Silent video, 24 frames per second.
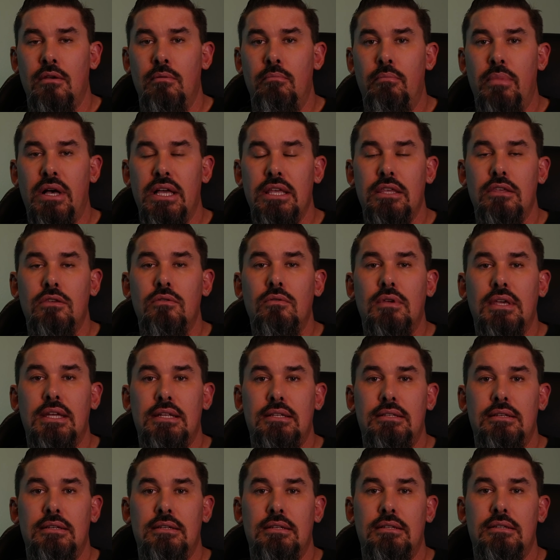but you
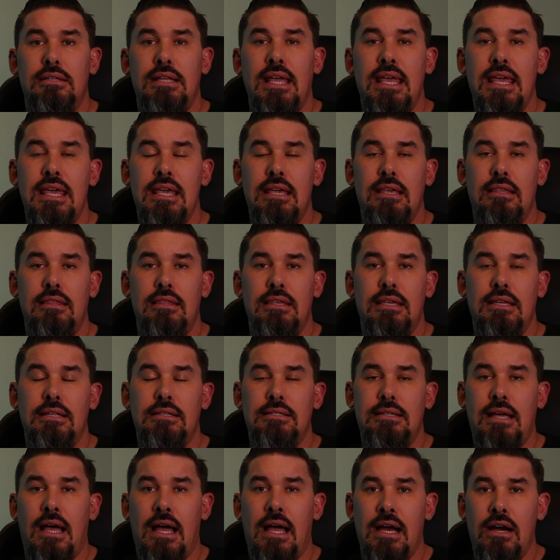get to take the
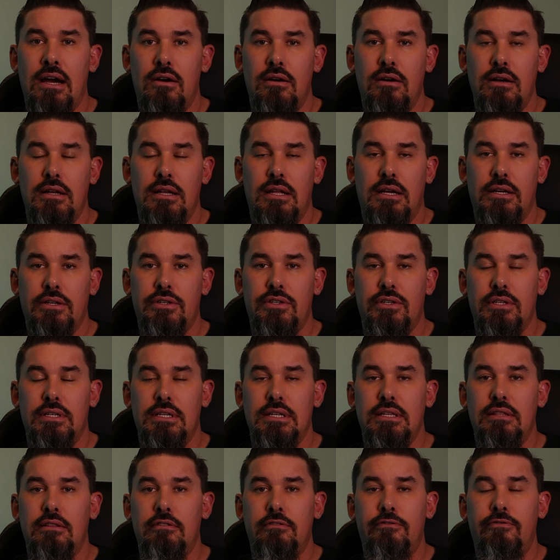entire deduction
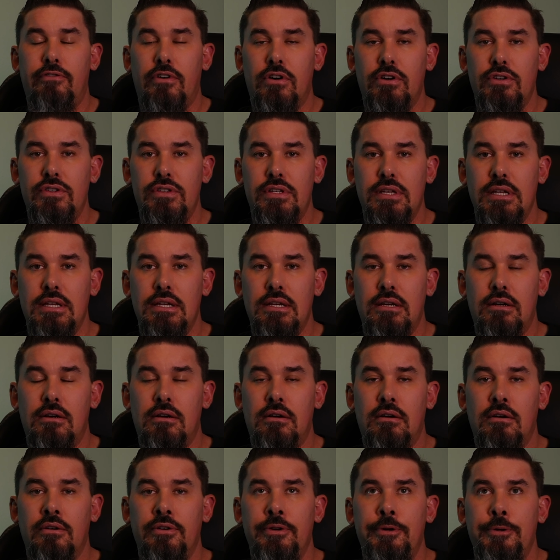in the first
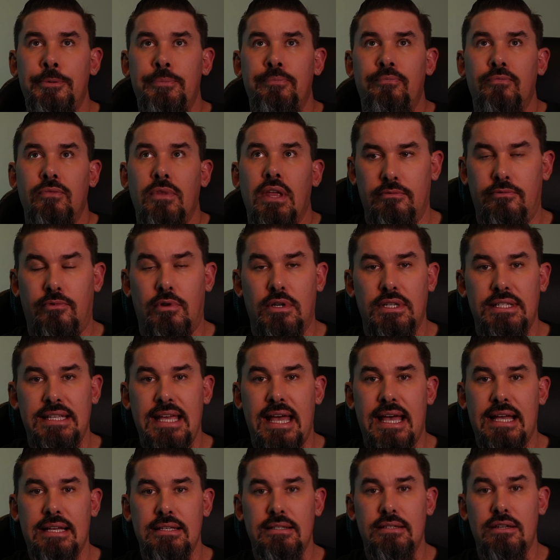year. For
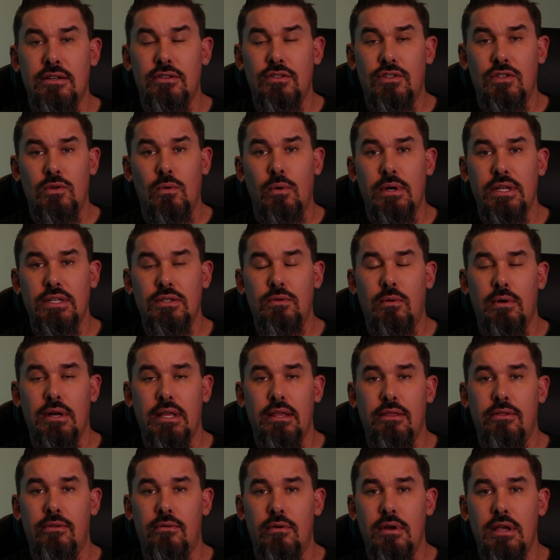tax years
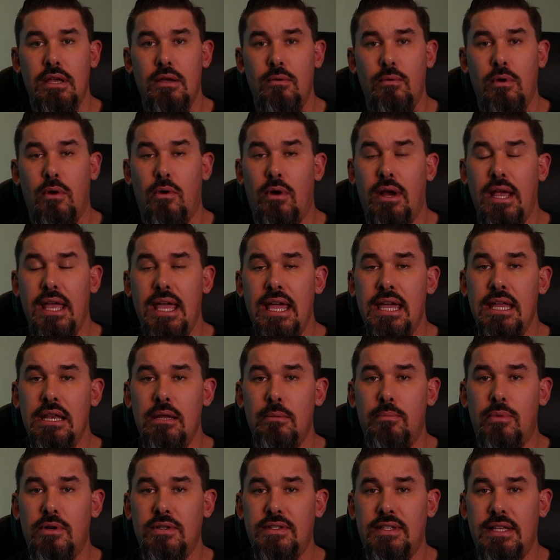2023, we were at
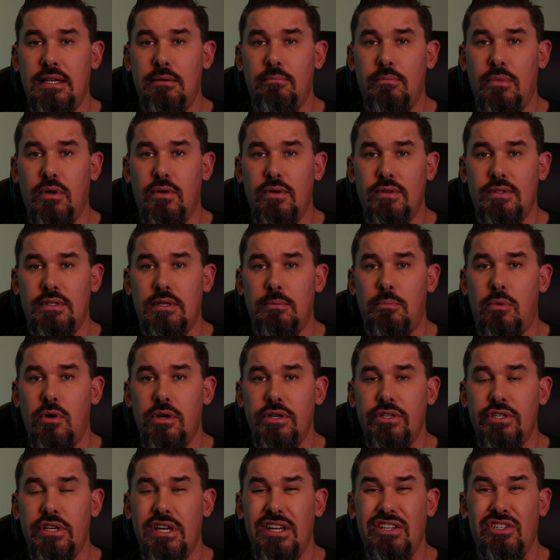80% bonus
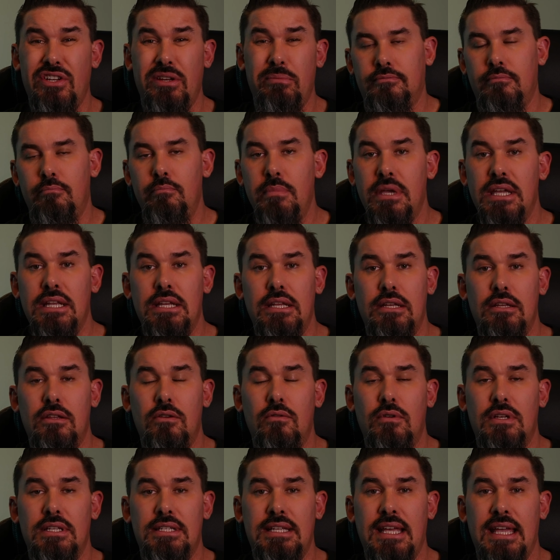depreciation, meaning
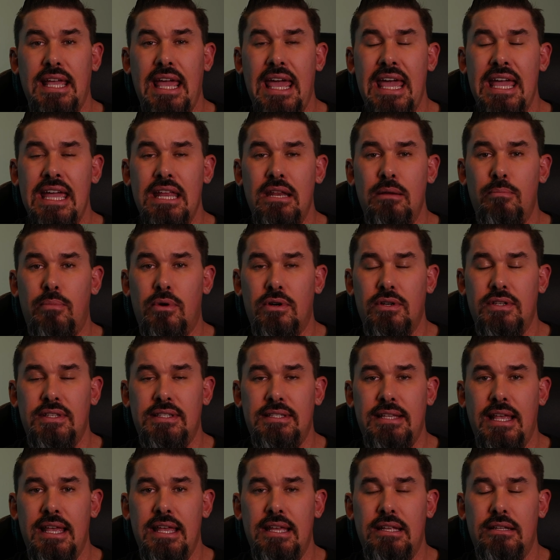you could take
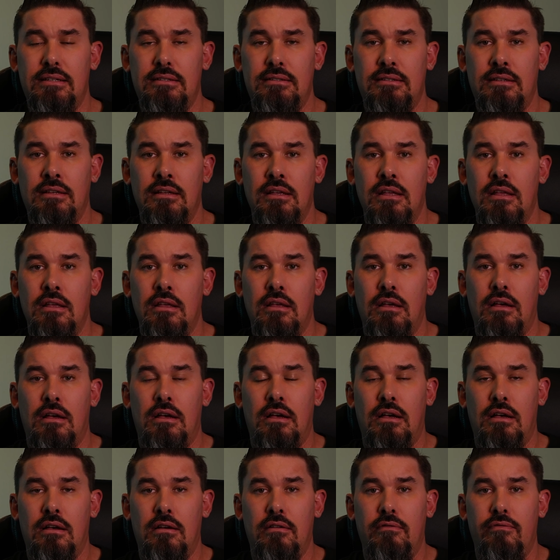80%
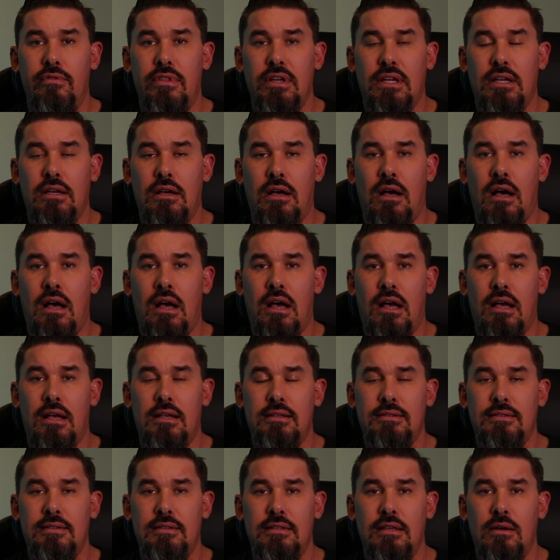of the
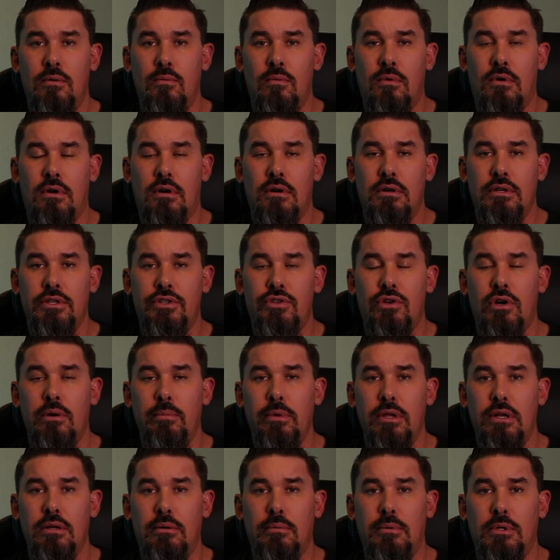costs that were
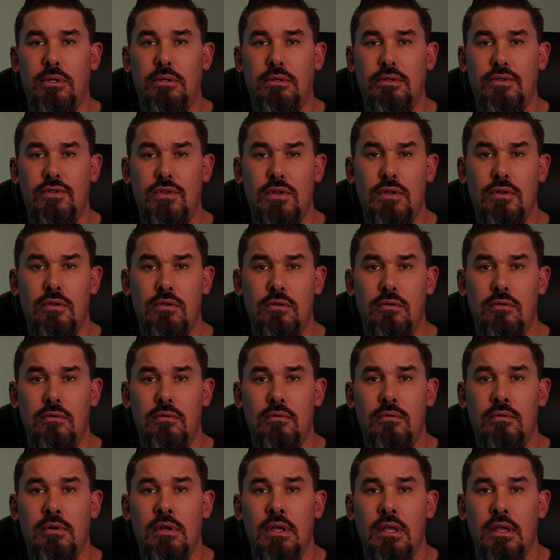attributable
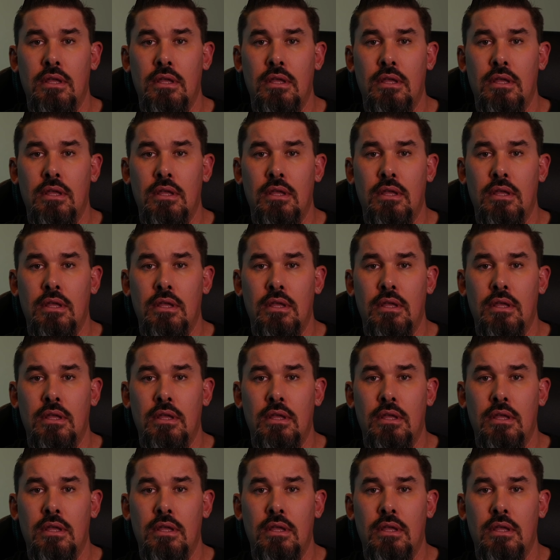to